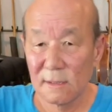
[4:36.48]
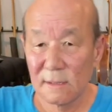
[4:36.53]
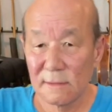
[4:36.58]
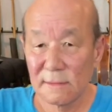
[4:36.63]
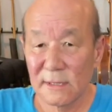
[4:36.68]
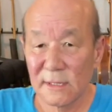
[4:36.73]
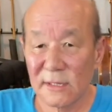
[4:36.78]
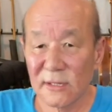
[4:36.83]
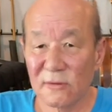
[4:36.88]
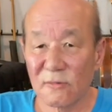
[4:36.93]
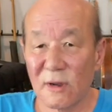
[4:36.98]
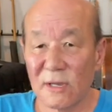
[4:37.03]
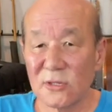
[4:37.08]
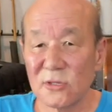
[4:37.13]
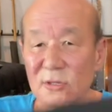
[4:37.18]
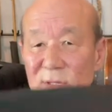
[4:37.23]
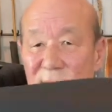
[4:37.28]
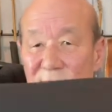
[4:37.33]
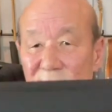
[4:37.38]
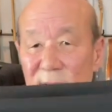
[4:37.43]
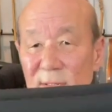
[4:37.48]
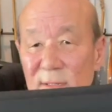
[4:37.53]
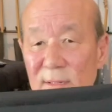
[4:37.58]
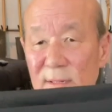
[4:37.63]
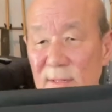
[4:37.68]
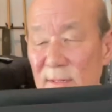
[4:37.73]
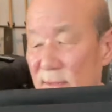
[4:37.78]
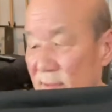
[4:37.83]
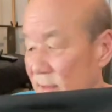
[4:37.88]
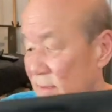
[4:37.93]
that stretches
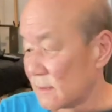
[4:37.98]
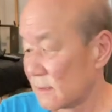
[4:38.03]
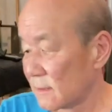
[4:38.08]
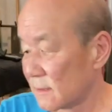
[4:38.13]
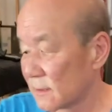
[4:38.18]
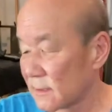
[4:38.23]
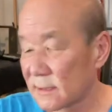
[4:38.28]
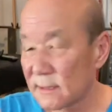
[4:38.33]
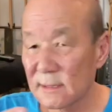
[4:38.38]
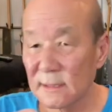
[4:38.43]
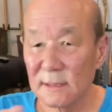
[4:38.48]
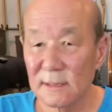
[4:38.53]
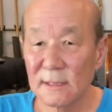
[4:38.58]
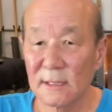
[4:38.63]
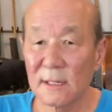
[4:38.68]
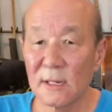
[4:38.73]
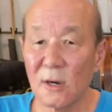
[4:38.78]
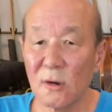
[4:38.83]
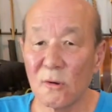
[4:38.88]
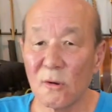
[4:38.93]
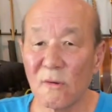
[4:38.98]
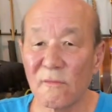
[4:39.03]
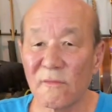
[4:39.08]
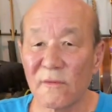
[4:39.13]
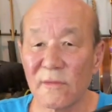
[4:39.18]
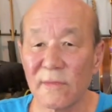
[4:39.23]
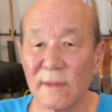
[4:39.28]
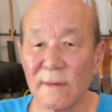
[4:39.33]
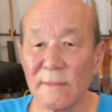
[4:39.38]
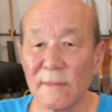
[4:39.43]
to go
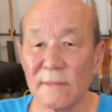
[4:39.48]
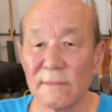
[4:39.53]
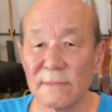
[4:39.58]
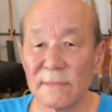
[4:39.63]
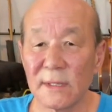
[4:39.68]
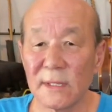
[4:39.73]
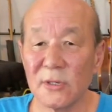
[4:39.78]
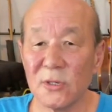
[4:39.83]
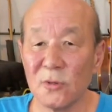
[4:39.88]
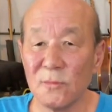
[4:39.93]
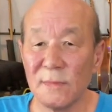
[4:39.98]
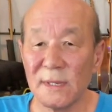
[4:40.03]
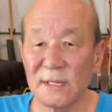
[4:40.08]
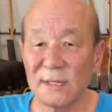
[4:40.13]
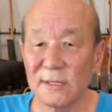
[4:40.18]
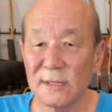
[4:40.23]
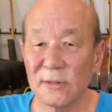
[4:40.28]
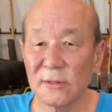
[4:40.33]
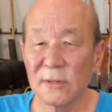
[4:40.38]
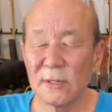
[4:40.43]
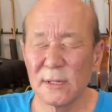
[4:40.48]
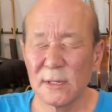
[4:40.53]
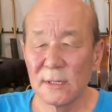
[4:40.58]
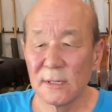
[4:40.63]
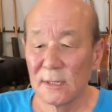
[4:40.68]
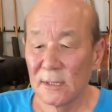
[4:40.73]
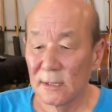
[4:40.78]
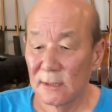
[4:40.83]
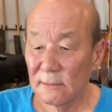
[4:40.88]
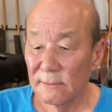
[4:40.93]
over the new mixer.
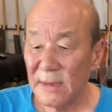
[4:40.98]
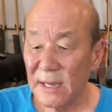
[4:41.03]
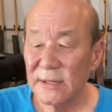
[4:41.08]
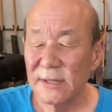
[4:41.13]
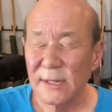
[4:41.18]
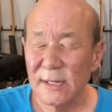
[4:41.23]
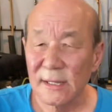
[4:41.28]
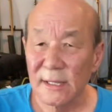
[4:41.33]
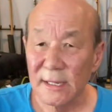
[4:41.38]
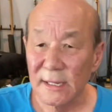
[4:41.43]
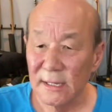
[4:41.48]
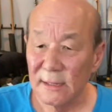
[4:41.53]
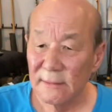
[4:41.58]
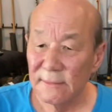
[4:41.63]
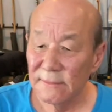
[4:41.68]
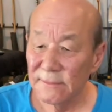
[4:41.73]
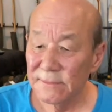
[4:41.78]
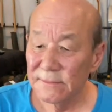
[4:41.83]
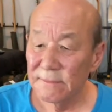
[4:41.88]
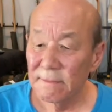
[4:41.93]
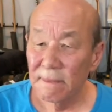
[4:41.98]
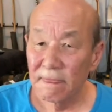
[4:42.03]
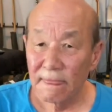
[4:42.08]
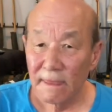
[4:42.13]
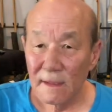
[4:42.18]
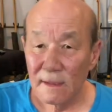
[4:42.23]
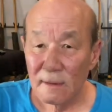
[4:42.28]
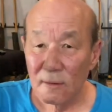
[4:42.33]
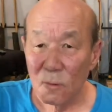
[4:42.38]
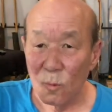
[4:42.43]
Basically,
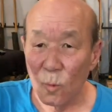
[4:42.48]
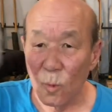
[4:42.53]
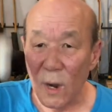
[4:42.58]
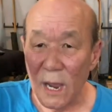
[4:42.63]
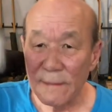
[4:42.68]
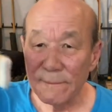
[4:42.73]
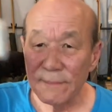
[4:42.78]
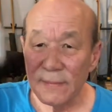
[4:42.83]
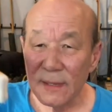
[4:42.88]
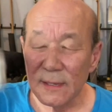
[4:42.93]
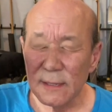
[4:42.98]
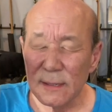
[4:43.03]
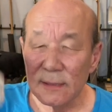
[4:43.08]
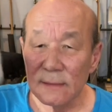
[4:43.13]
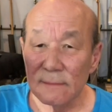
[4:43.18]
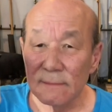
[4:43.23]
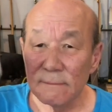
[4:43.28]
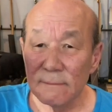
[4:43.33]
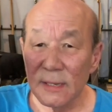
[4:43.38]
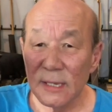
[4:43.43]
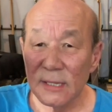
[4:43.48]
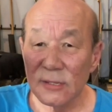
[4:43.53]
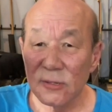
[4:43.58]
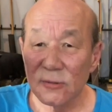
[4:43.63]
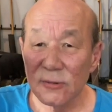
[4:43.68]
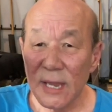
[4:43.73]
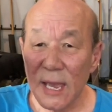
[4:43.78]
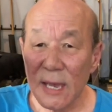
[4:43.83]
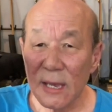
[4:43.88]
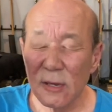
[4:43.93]
wipe the
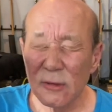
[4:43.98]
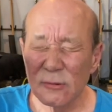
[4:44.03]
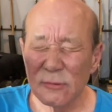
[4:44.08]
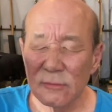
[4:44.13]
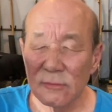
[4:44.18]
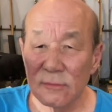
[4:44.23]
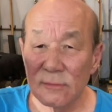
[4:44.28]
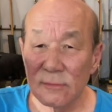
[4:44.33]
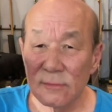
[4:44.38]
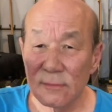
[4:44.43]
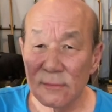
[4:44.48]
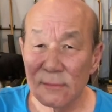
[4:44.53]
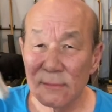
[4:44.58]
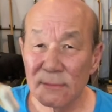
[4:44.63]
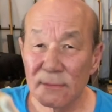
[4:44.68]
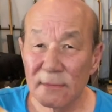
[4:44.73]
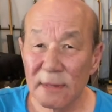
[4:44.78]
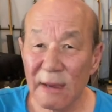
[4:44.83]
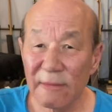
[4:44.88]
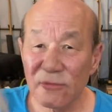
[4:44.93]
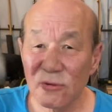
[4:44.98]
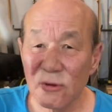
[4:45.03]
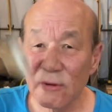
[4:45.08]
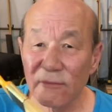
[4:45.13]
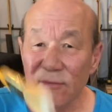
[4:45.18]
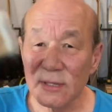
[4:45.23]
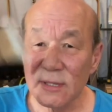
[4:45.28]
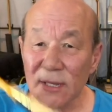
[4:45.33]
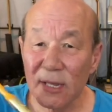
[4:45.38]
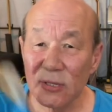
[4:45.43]
mixer down after
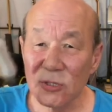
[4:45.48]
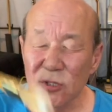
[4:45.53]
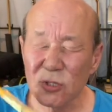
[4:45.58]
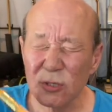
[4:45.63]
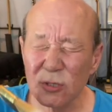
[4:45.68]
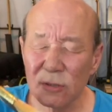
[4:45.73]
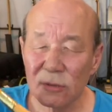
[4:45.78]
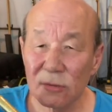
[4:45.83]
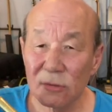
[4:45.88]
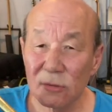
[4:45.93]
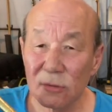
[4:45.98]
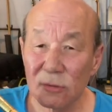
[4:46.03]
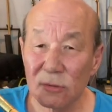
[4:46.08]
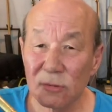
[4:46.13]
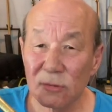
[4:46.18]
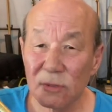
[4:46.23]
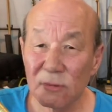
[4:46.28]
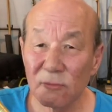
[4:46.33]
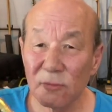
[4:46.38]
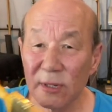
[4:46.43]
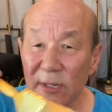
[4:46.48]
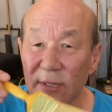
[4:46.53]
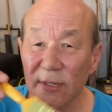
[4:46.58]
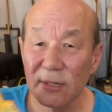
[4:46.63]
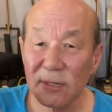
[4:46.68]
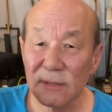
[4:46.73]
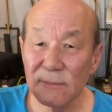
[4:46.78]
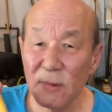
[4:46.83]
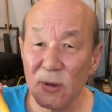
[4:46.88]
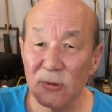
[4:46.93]
every session when it's
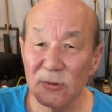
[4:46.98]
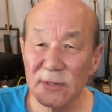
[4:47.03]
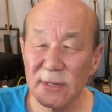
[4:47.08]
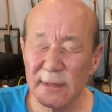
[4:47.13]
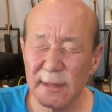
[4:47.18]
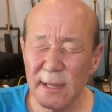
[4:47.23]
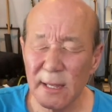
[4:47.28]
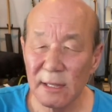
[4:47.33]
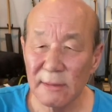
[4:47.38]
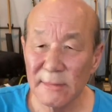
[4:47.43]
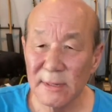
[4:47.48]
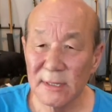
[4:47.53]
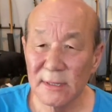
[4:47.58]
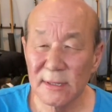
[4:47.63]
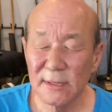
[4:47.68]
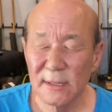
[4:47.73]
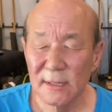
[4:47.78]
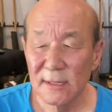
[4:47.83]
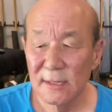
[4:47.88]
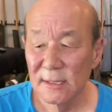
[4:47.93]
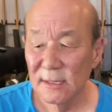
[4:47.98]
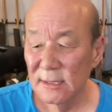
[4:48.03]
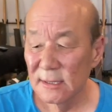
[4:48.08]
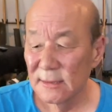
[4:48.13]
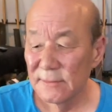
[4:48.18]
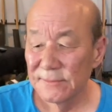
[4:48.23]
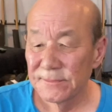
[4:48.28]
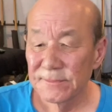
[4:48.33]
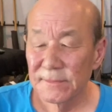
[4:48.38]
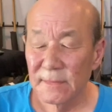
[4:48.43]
exposed to the elements,
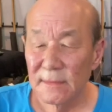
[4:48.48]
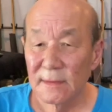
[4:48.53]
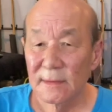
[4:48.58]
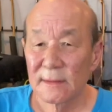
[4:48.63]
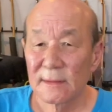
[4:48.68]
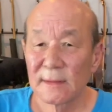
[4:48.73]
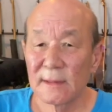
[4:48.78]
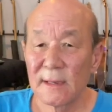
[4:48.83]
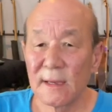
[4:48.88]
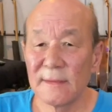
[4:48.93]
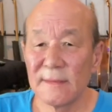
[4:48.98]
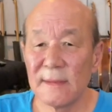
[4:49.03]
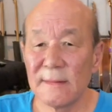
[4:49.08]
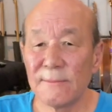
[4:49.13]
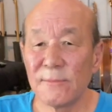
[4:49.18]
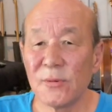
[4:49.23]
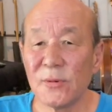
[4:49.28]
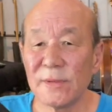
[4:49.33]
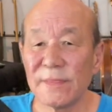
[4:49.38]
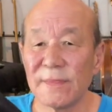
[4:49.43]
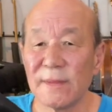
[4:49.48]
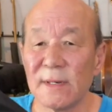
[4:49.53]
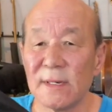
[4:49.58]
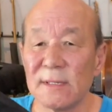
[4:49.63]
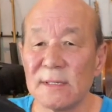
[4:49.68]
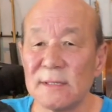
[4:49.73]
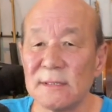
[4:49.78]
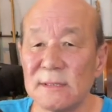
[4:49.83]
and then put the